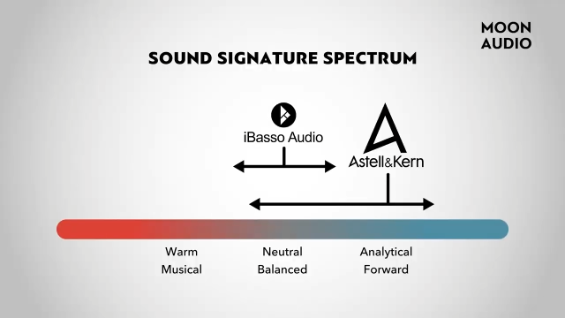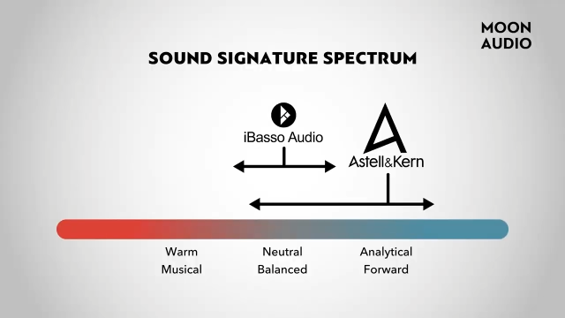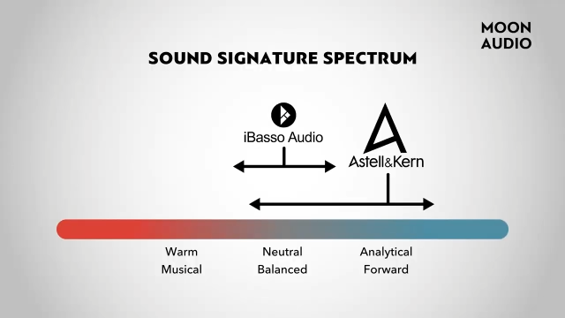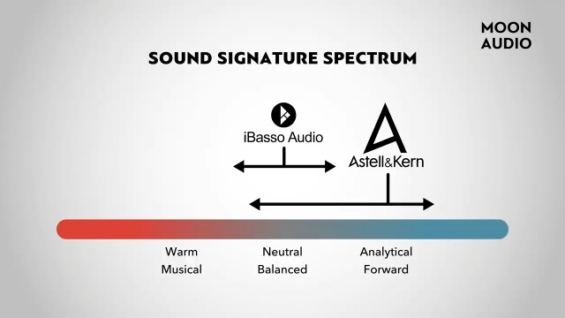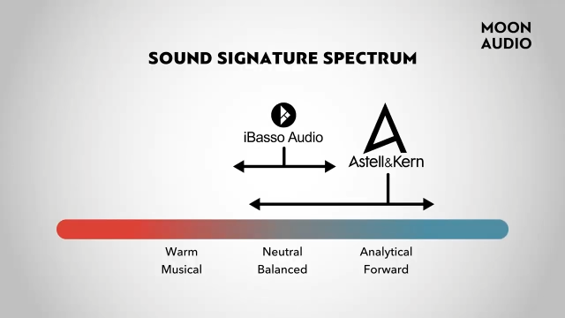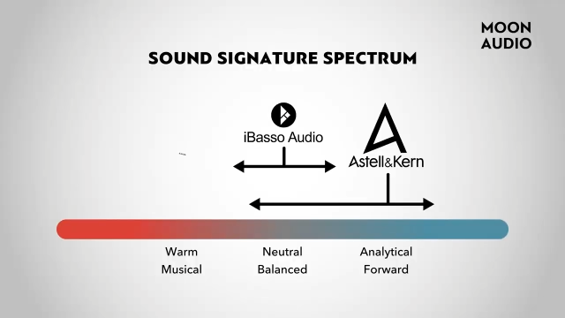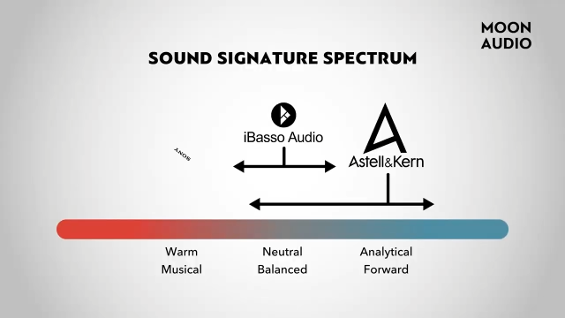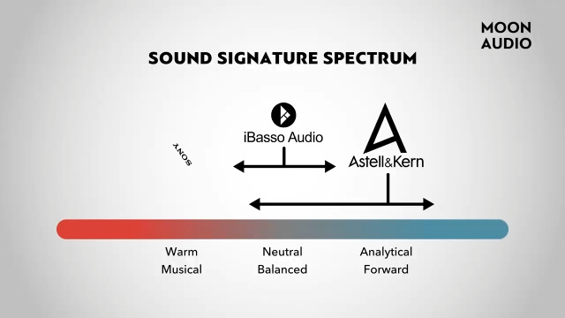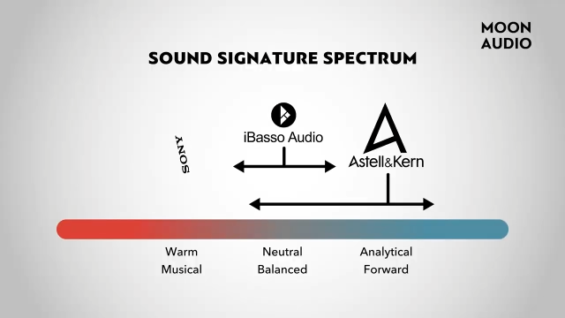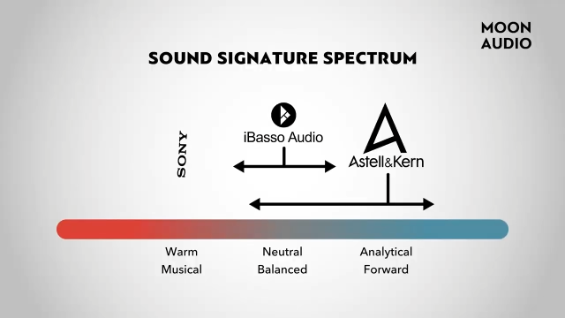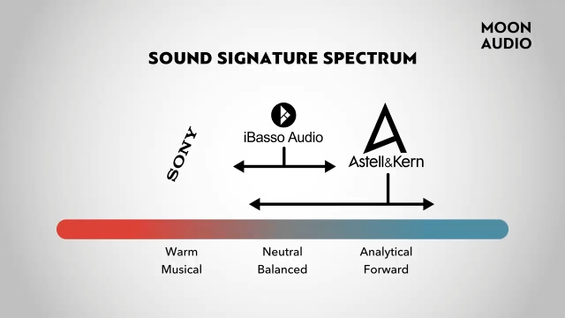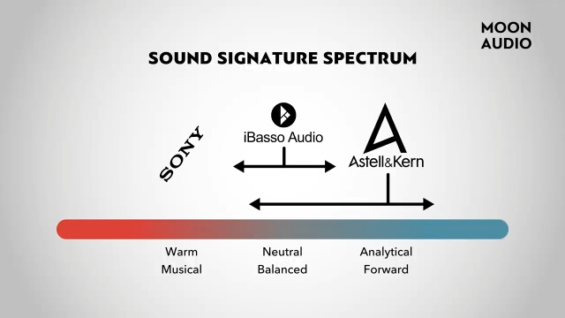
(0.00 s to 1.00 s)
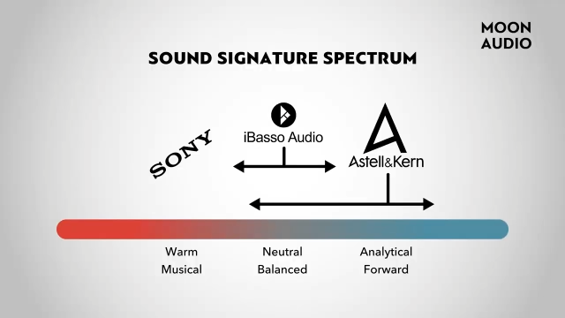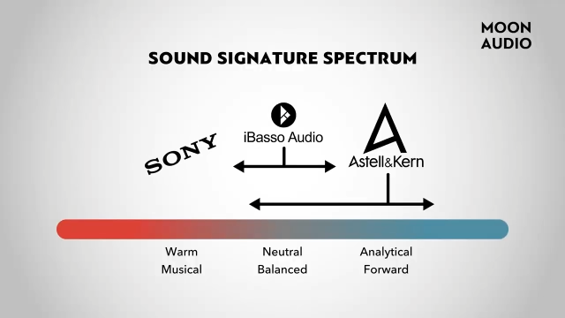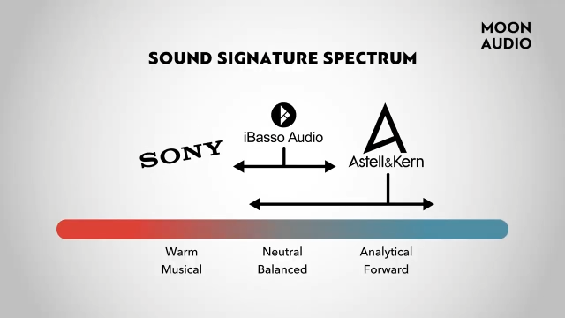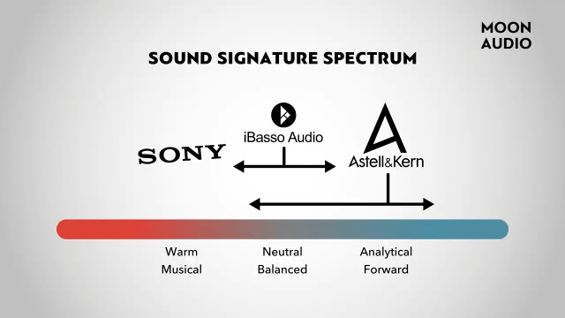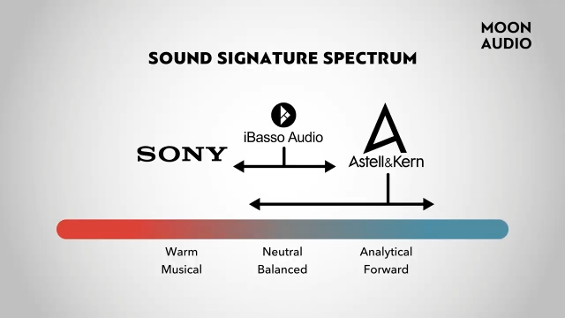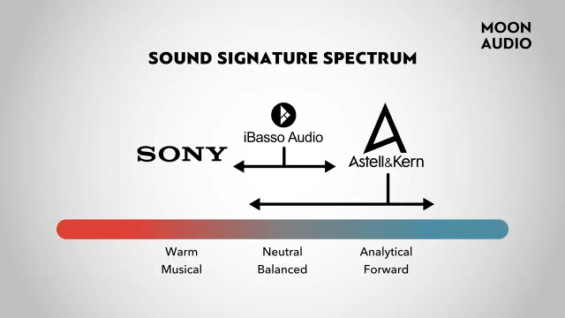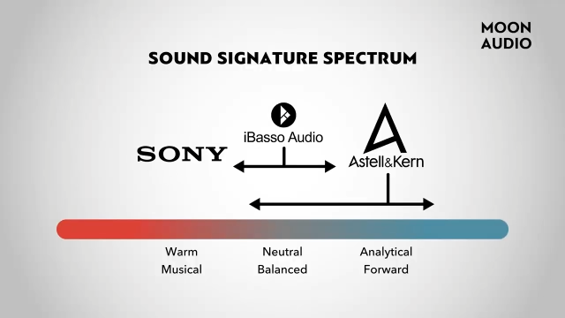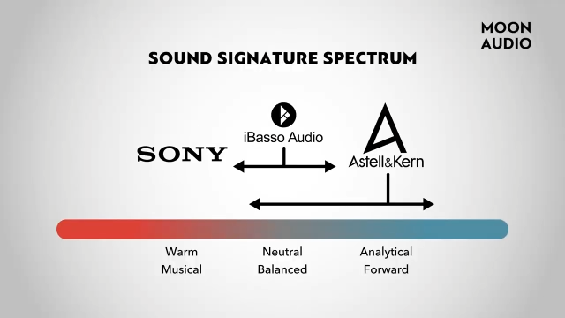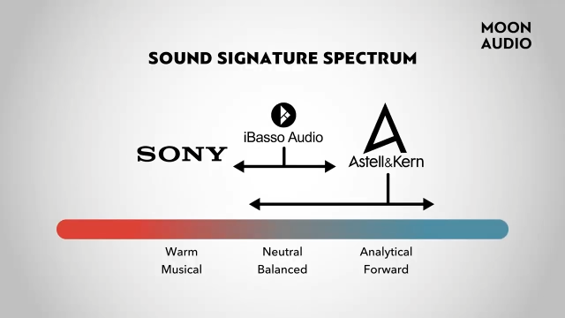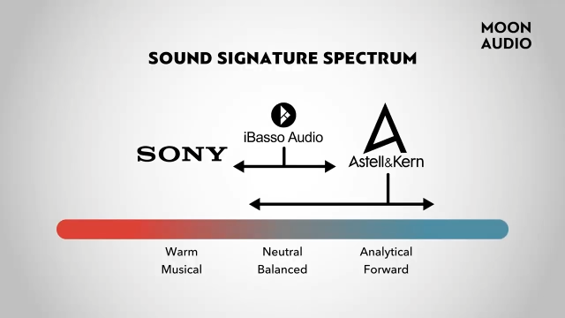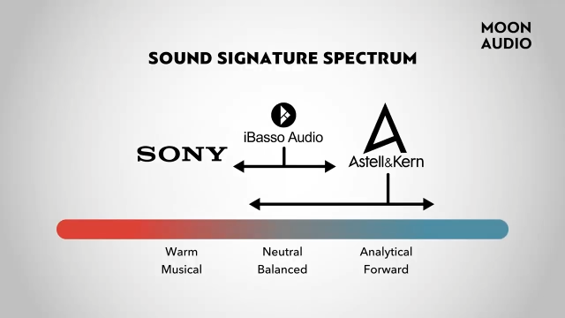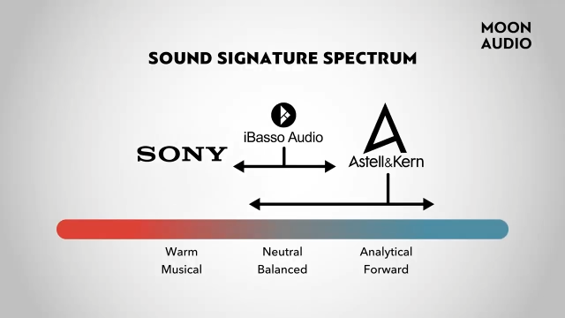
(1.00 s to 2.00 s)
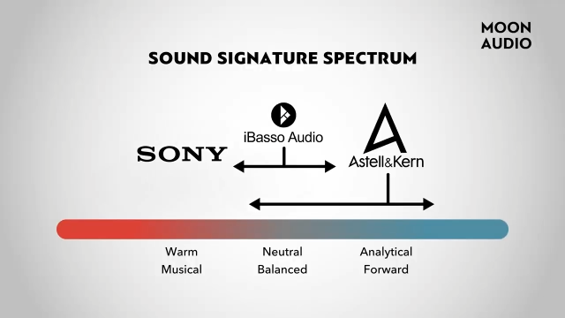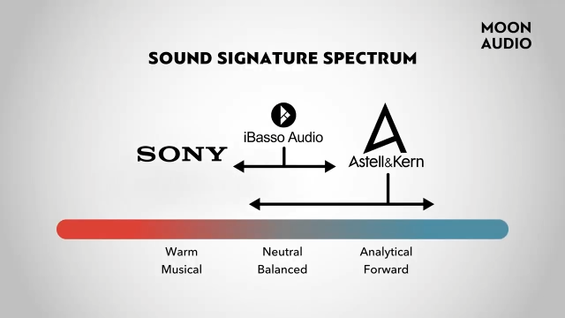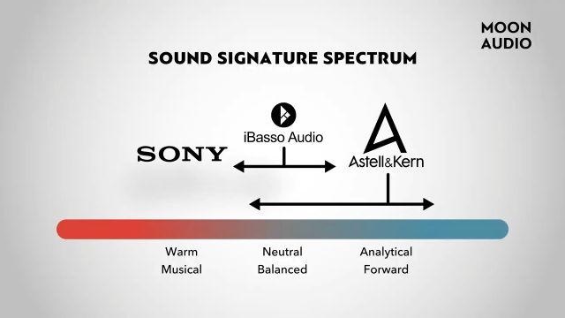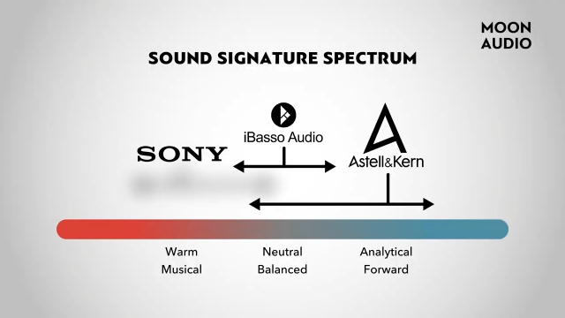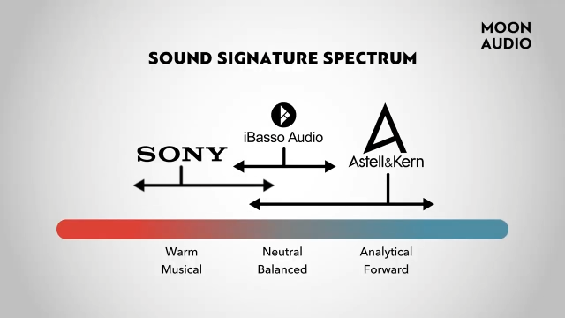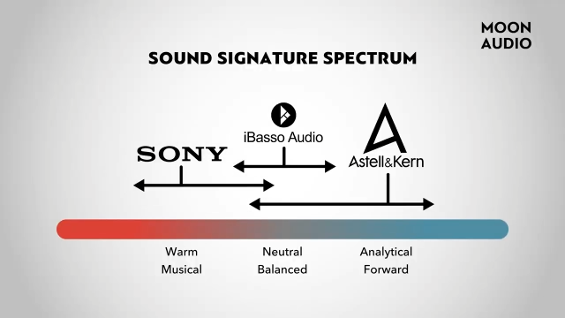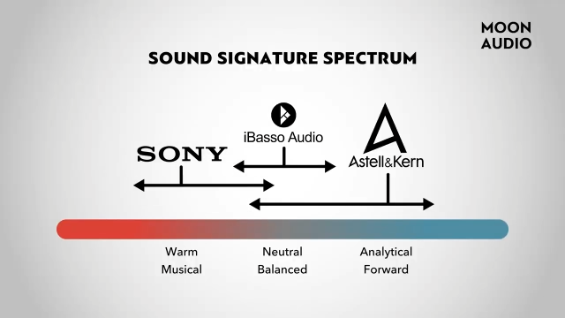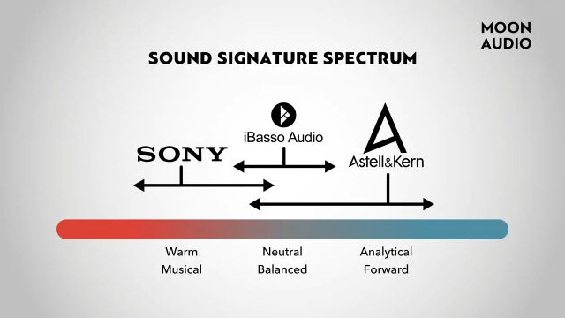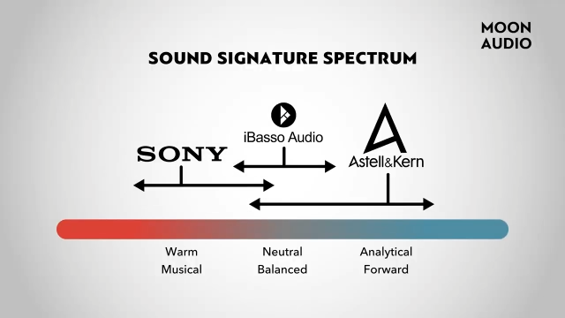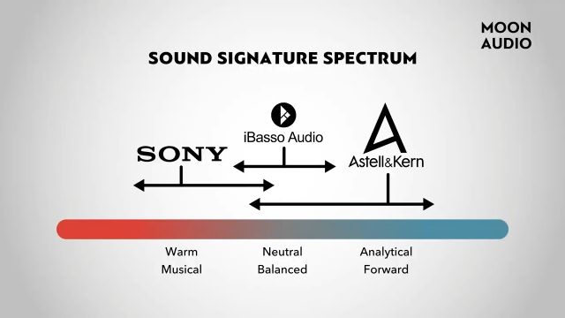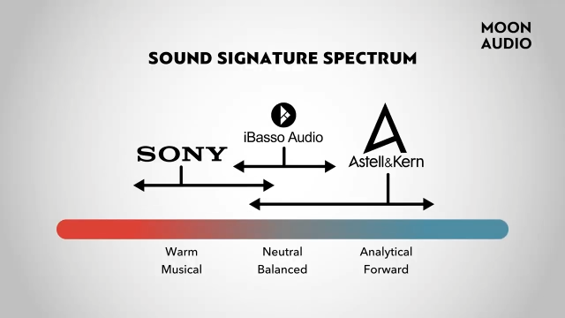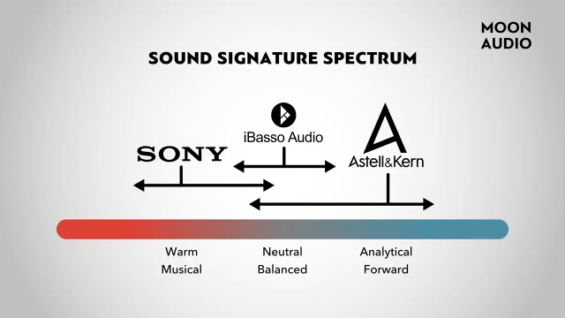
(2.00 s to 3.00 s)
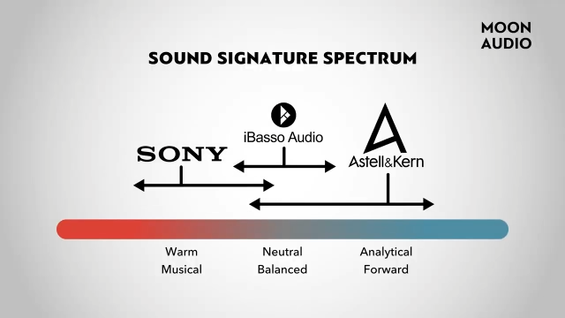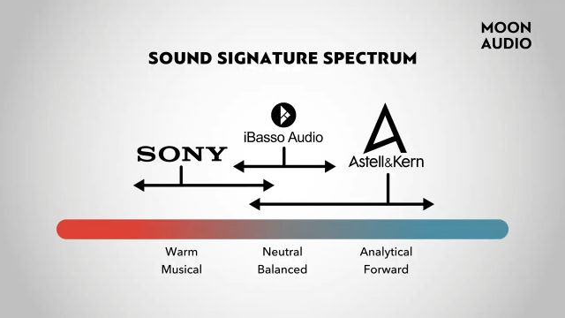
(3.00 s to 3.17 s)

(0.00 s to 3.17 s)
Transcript: Nobody's mouth can be seen.